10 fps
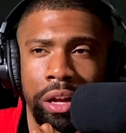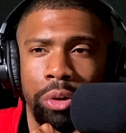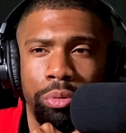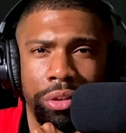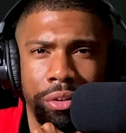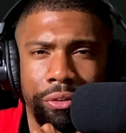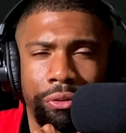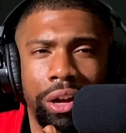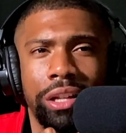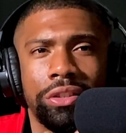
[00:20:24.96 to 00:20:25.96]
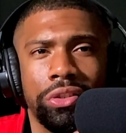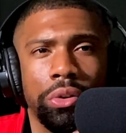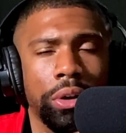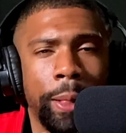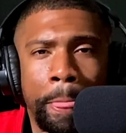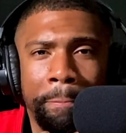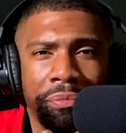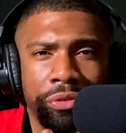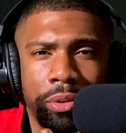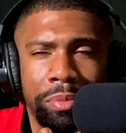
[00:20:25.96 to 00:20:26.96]
with your friends or
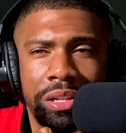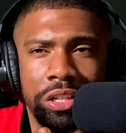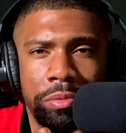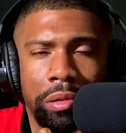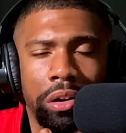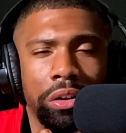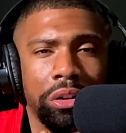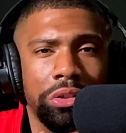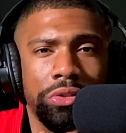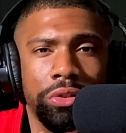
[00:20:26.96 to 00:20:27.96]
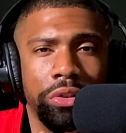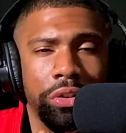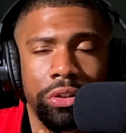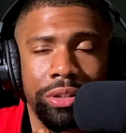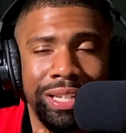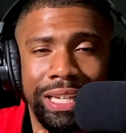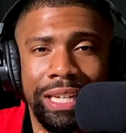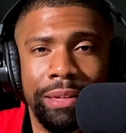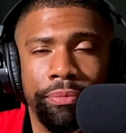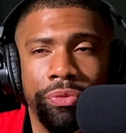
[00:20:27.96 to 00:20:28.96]
your business partners or your
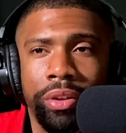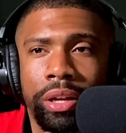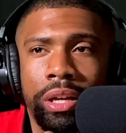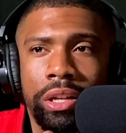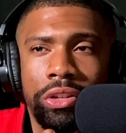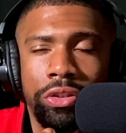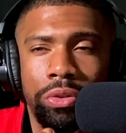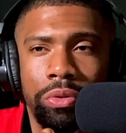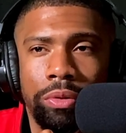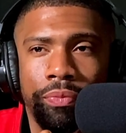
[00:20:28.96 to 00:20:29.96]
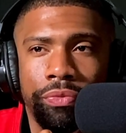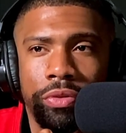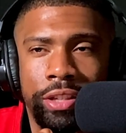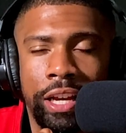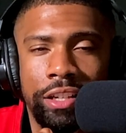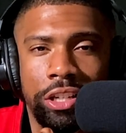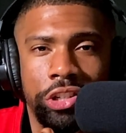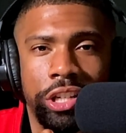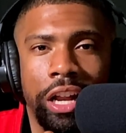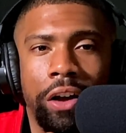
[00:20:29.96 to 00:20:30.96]
team to test the
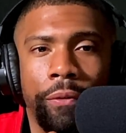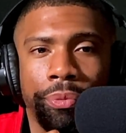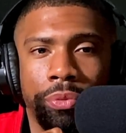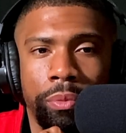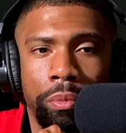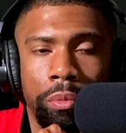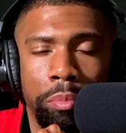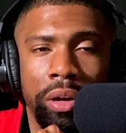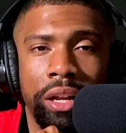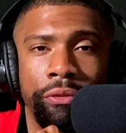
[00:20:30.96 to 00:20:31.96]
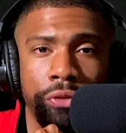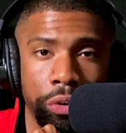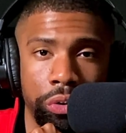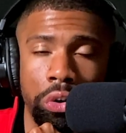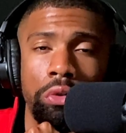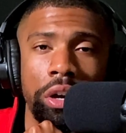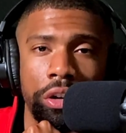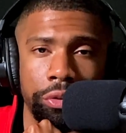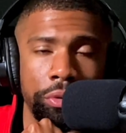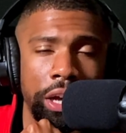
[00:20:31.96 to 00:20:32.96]
shit out. But if you're going
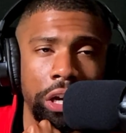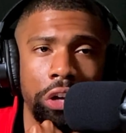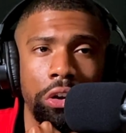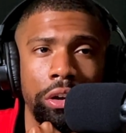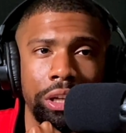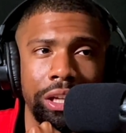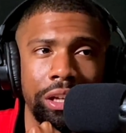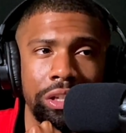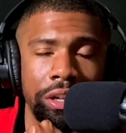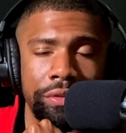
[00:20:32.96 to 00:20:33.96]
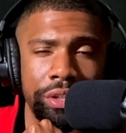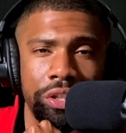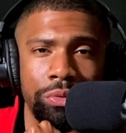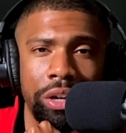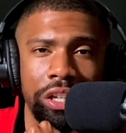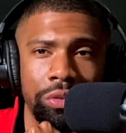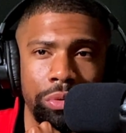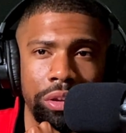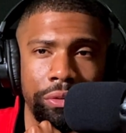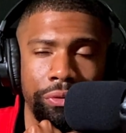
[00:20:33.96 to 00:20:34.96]
through that currently, a tough situation
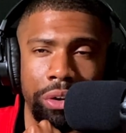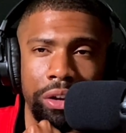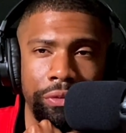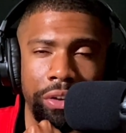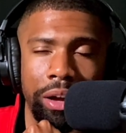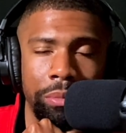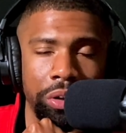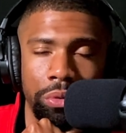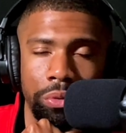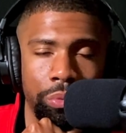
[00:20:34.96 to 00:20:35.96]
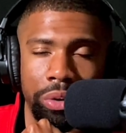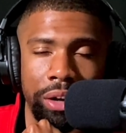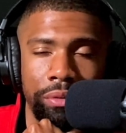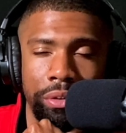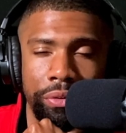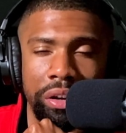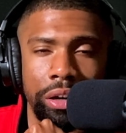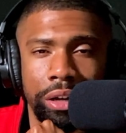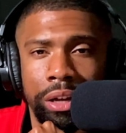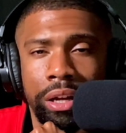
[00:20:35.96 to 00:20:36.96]
with a friend, family, or whatever the
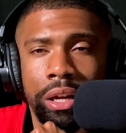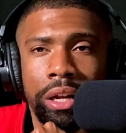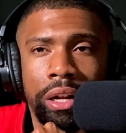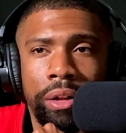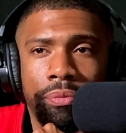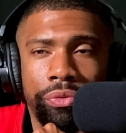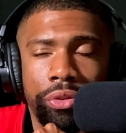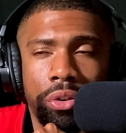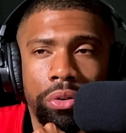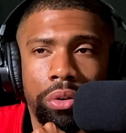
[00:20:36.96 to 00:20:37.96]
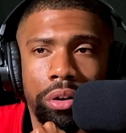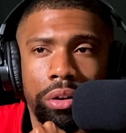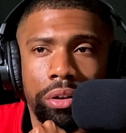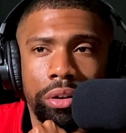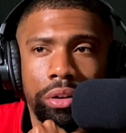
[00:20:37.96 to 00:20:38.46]
fuck, you're